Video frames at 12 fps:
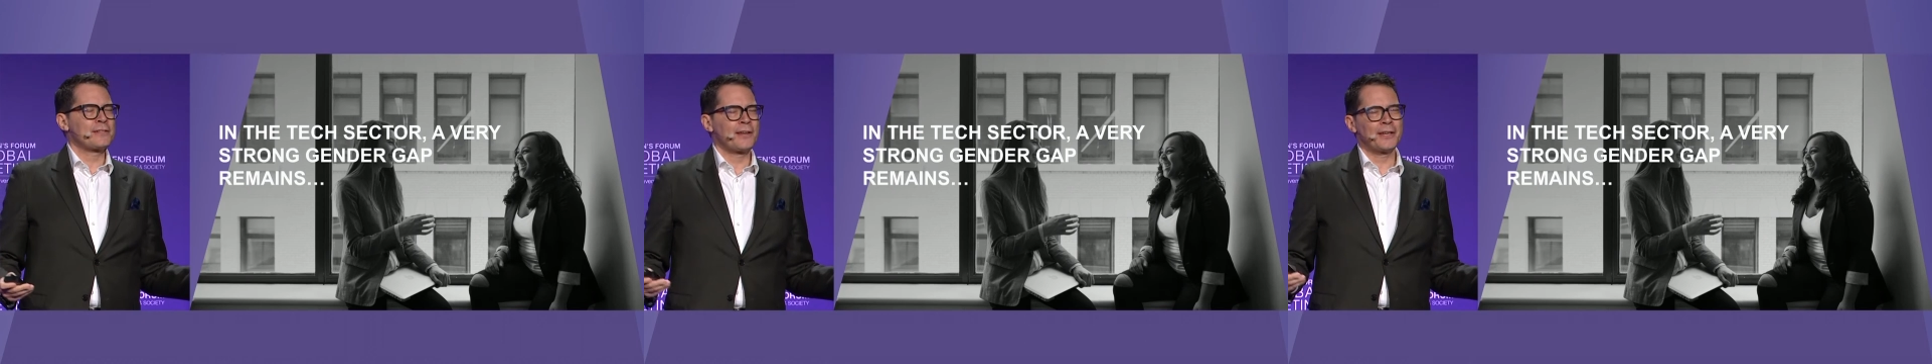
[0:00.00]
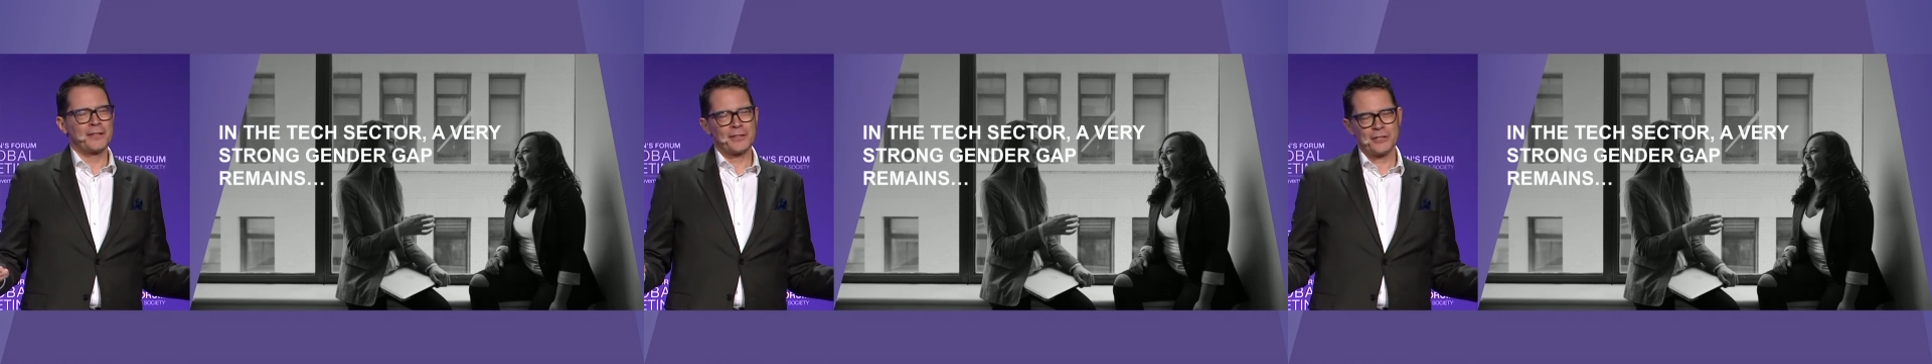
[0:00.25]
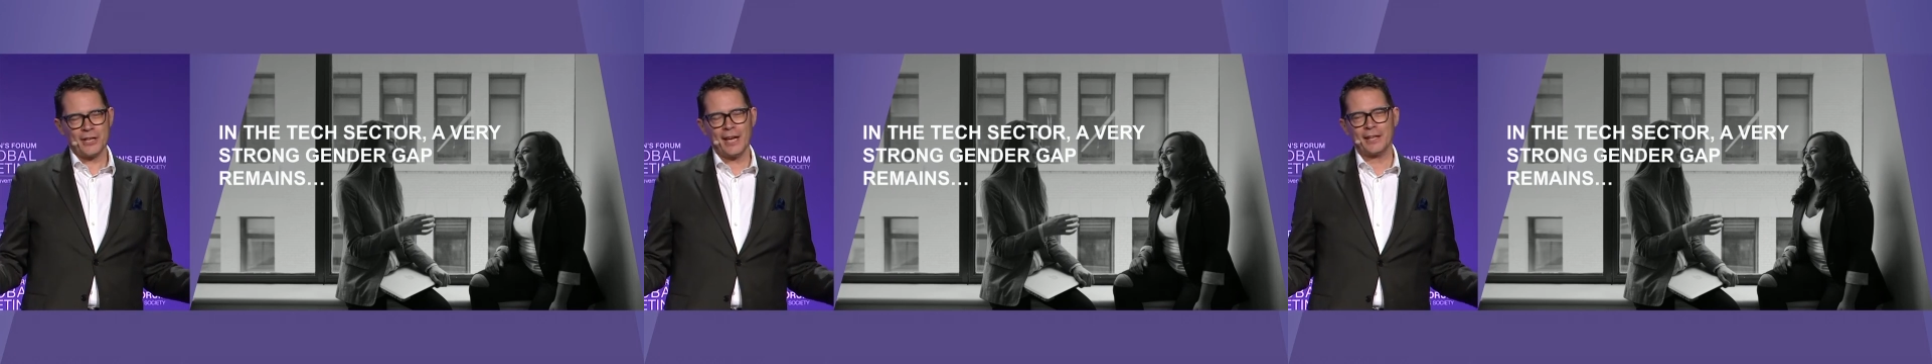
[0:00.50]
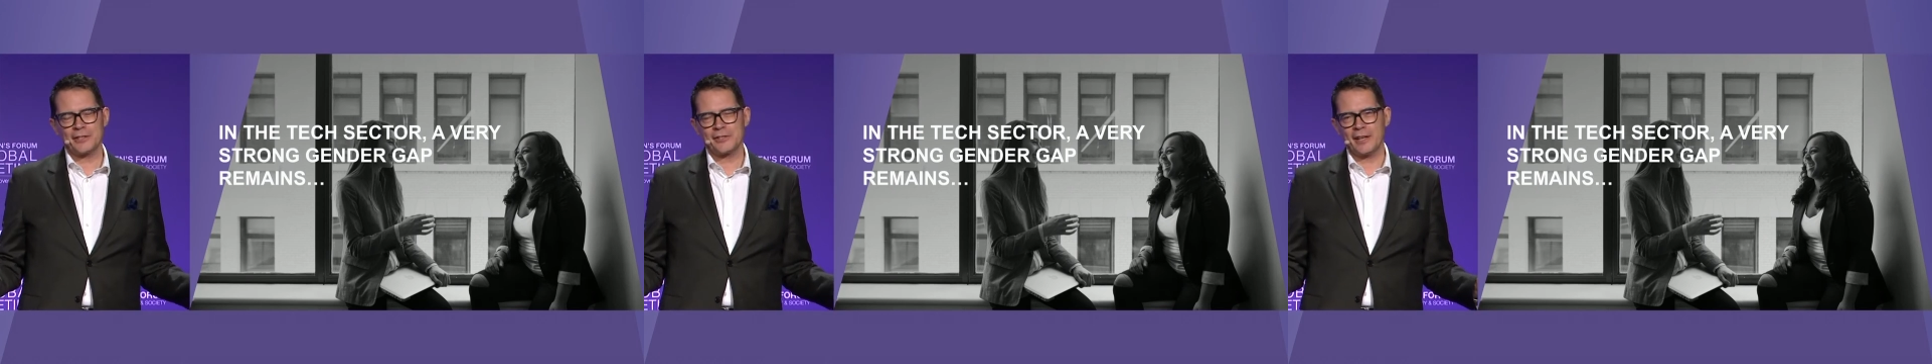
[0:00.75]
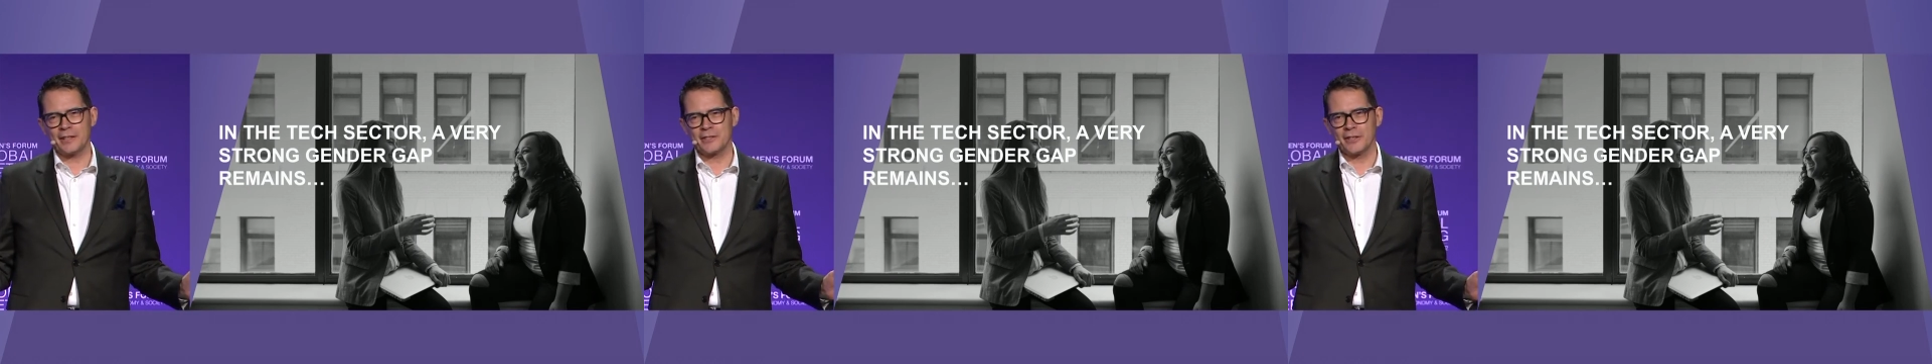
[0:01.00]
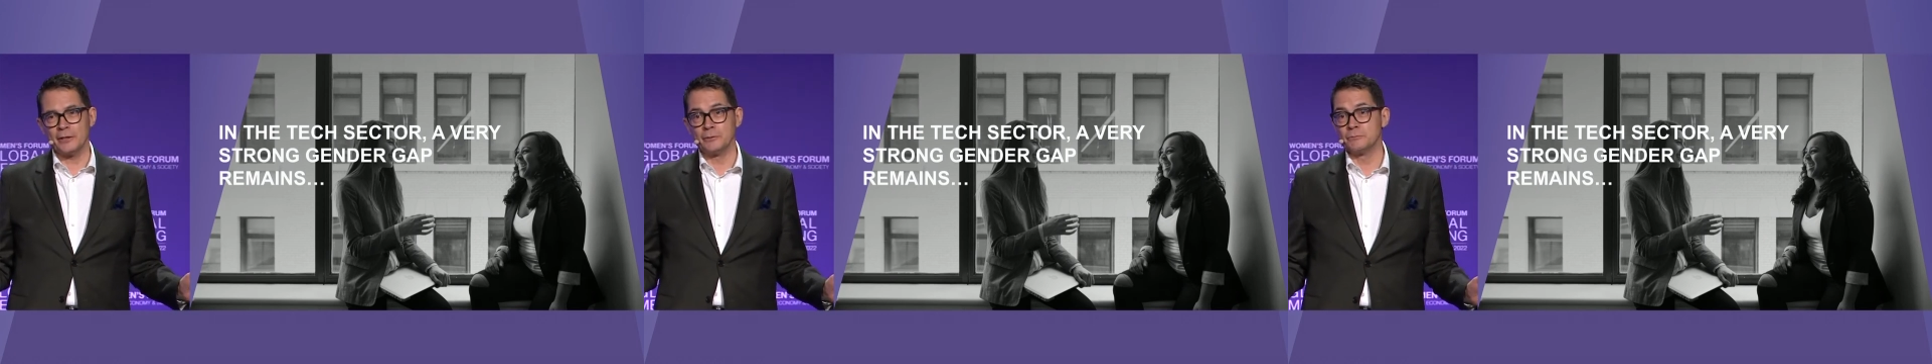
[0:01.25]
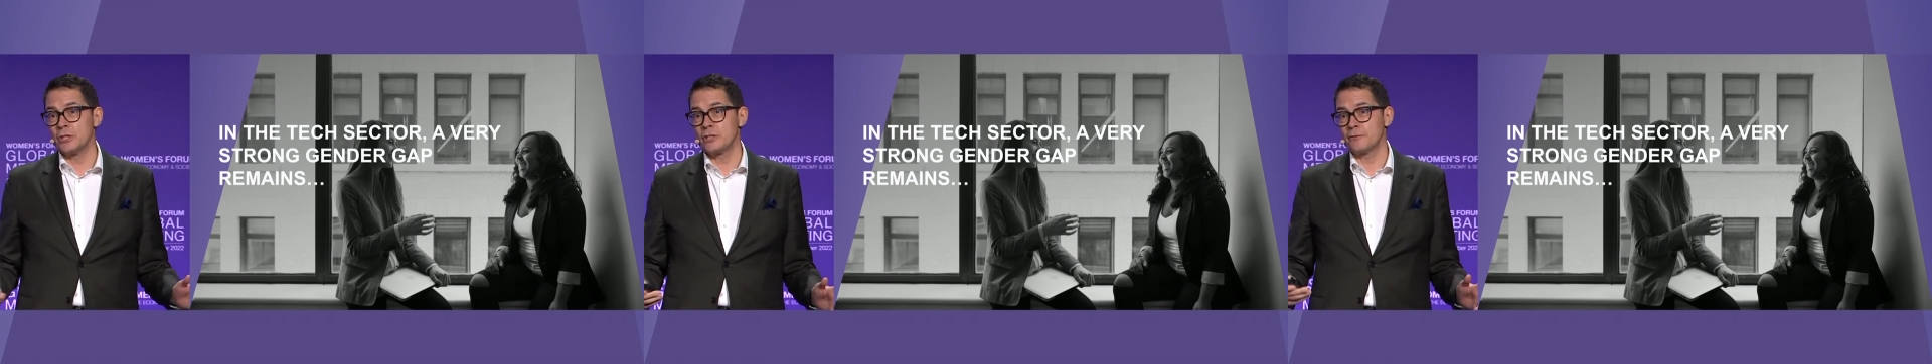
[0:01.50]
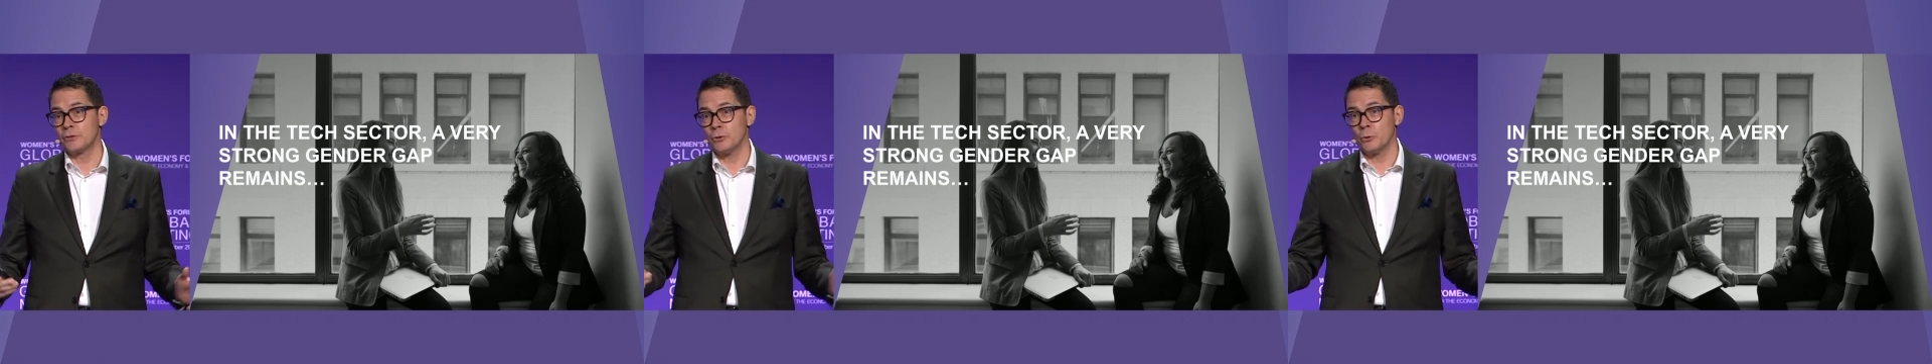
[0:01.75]
like the tech sector, which
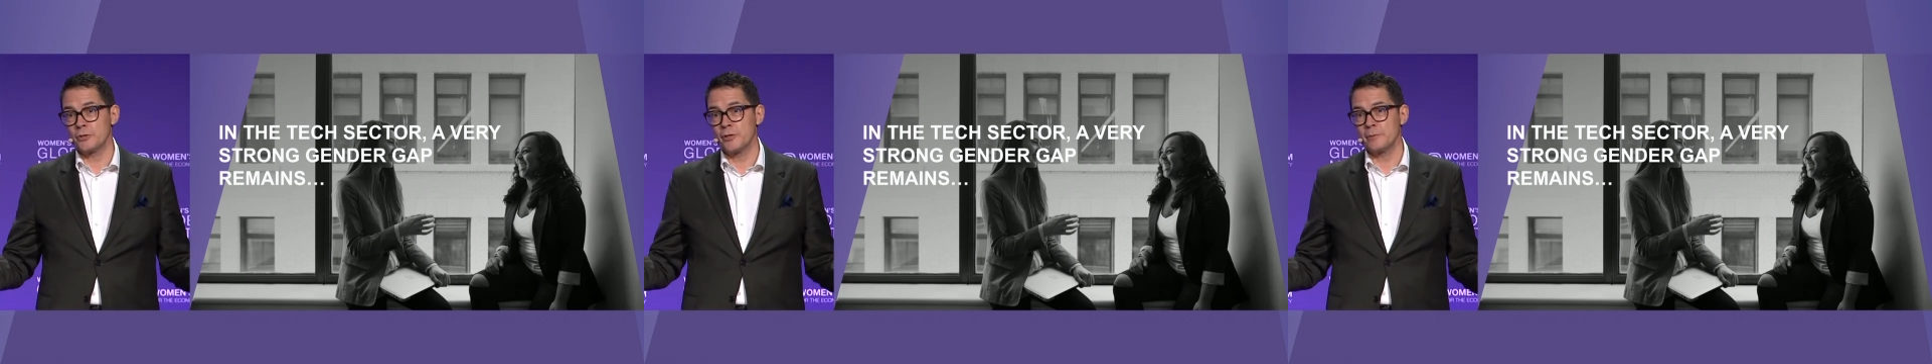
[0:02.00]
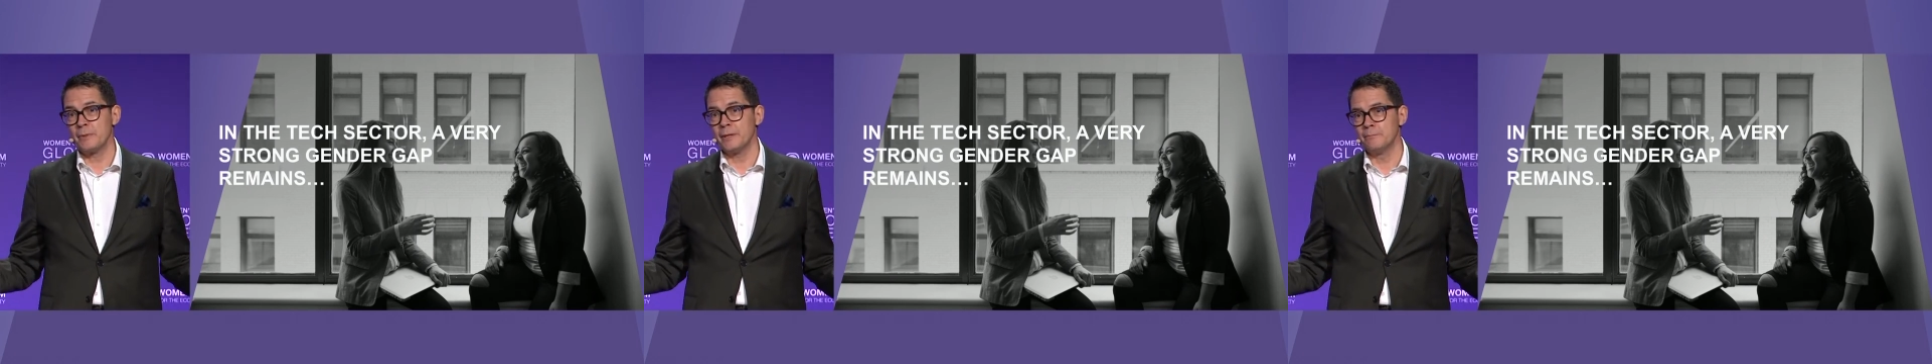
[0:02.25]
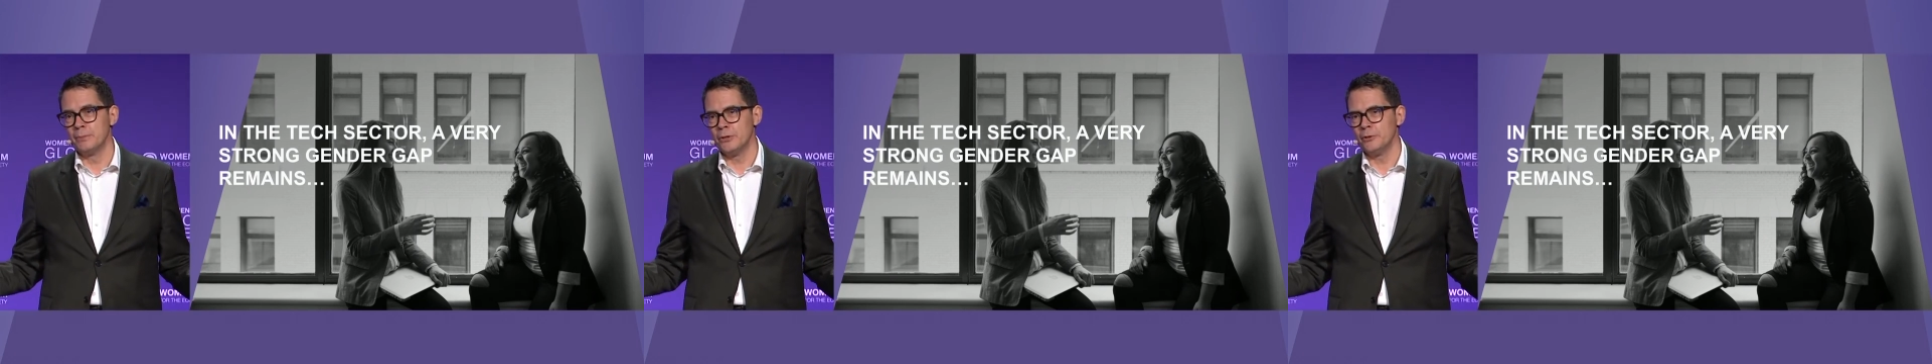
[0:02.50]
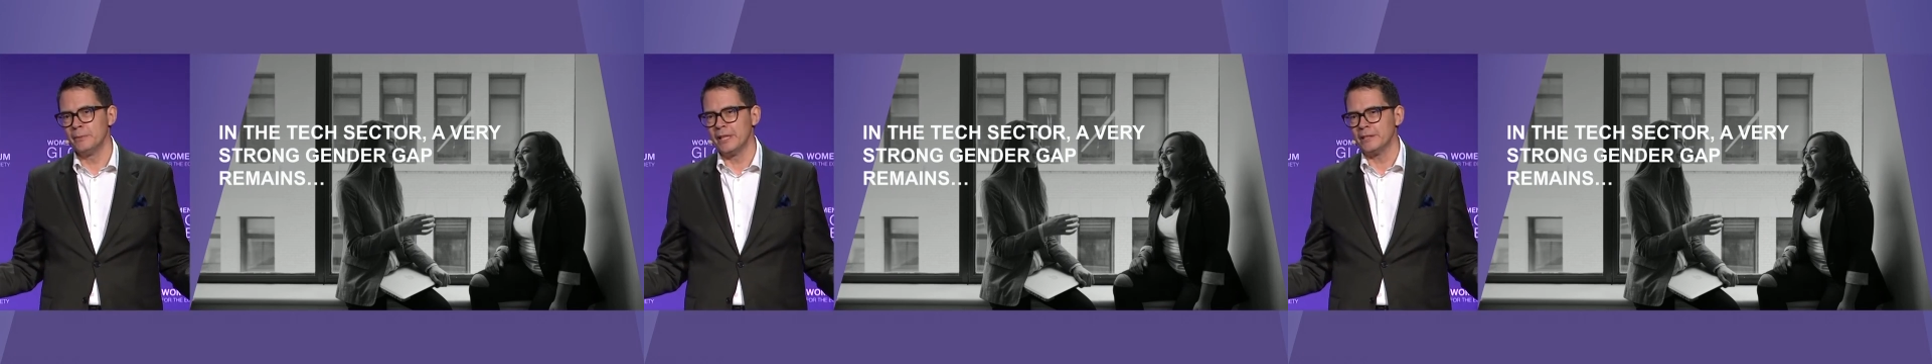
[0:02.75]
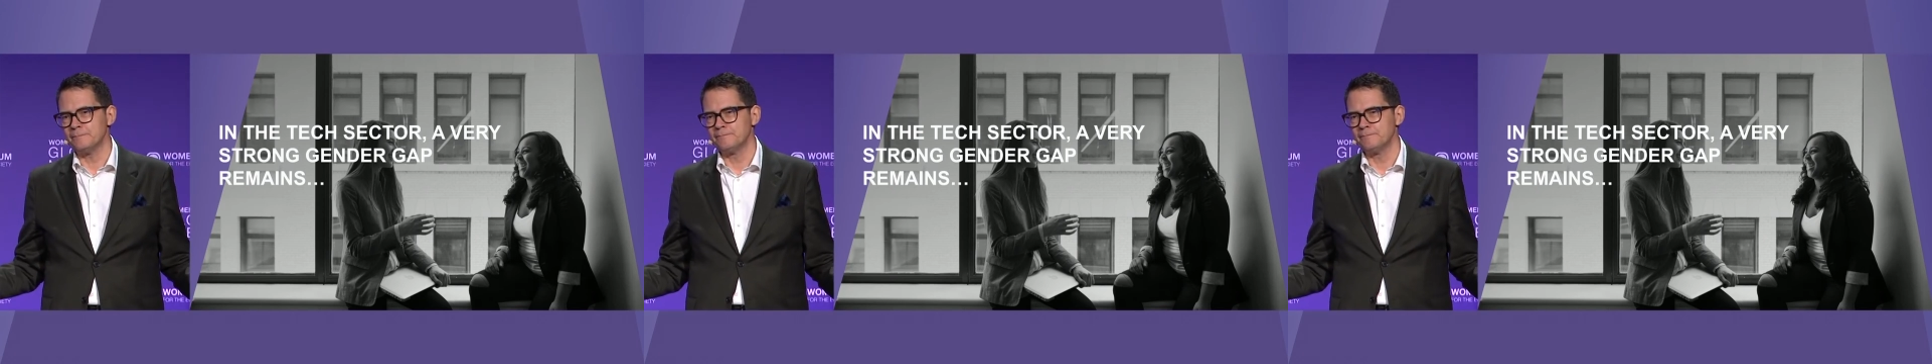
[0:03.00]
of course has been booming